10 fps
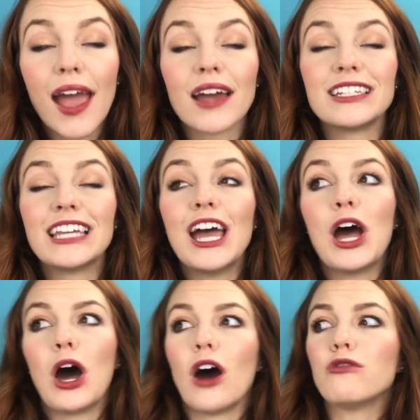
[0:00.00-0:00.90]
And
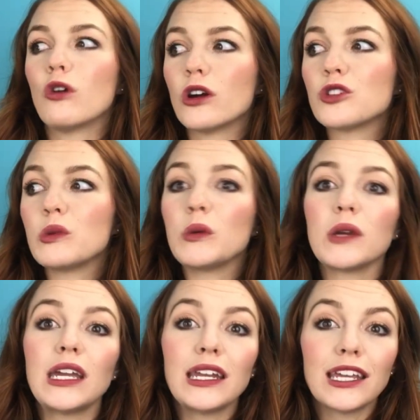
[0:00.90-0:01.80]
of course we
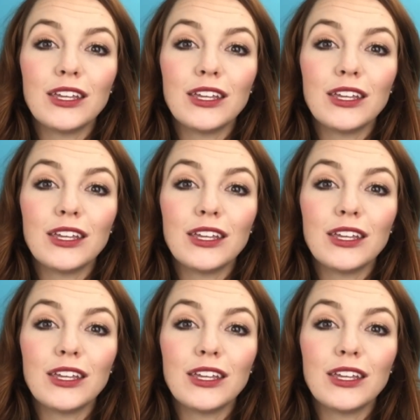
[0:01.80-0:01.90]
read,